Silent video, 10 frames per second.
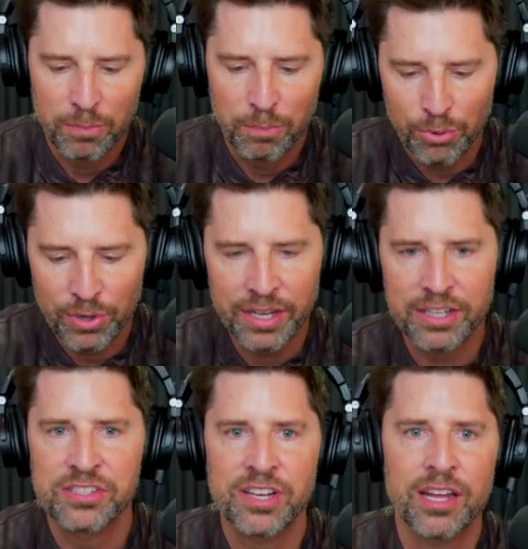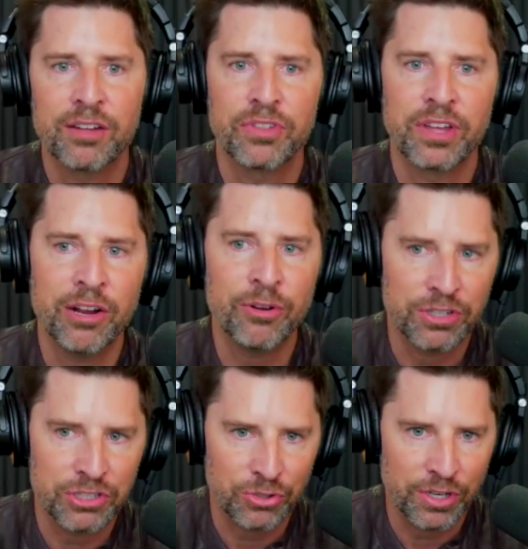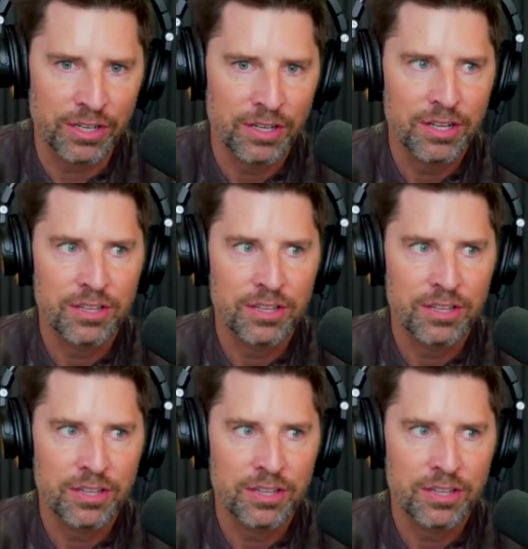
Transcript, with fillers: bring a side of the hair industry,